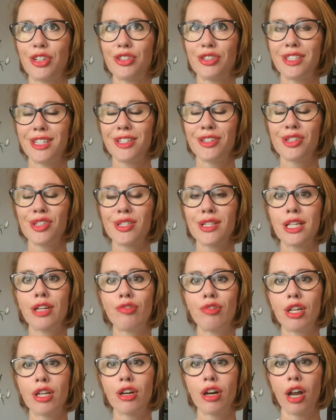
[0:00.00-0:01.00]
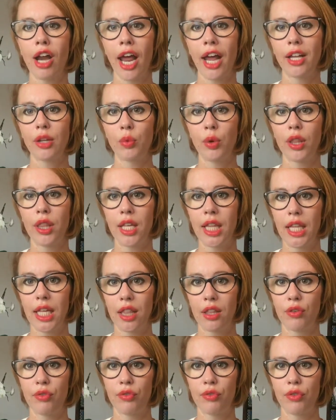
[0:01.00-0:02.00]
continuously reconnect with that
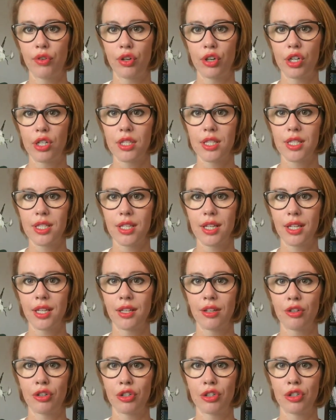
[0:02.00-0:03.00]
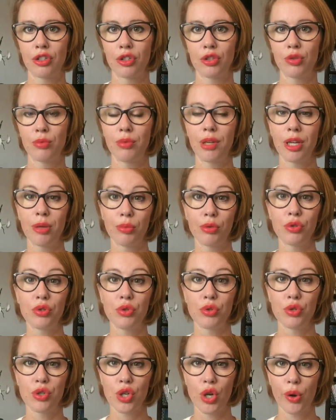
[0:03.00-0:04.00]
inner force in order to be able
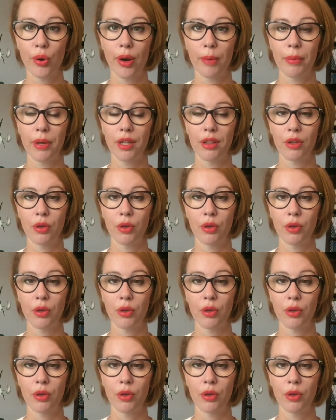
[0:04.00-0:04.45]
to show up